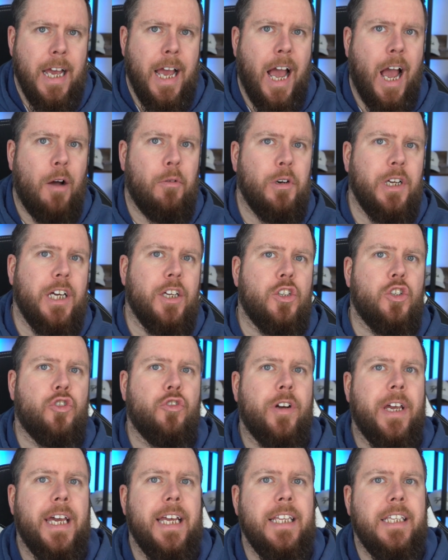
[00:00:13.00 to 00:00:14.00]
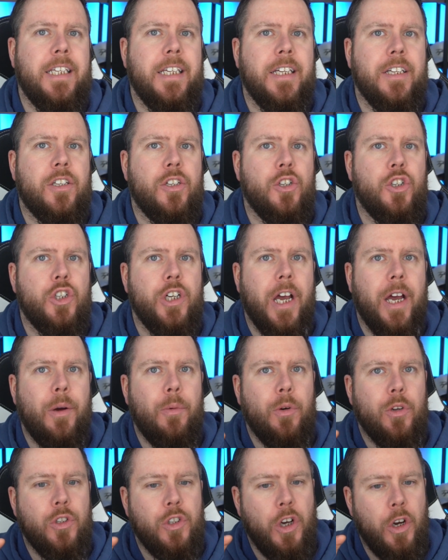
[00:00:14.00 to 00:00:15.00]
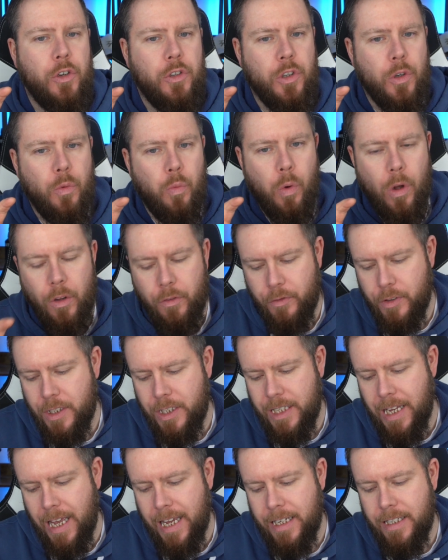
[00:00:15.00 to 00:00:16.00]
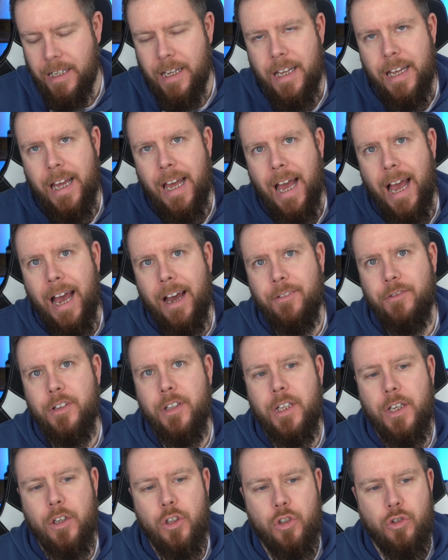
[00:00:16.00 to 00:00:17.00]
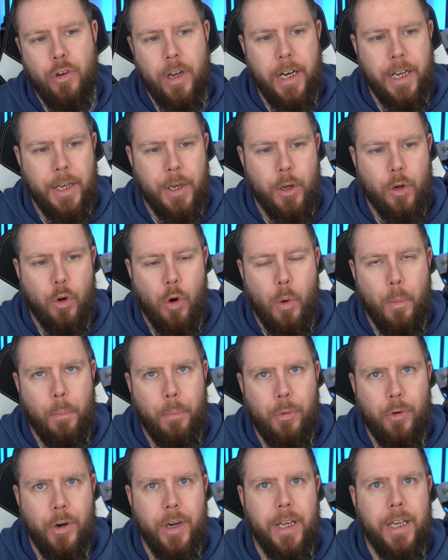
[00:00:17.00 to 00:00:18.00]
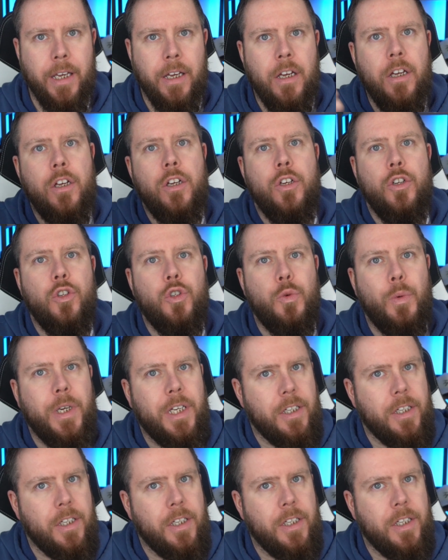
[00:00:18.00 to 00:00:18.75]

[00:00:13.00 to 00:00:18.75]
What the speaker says: I want to get straight into this and share what Toto Wolff has said after the Australian Grand Prix, so we can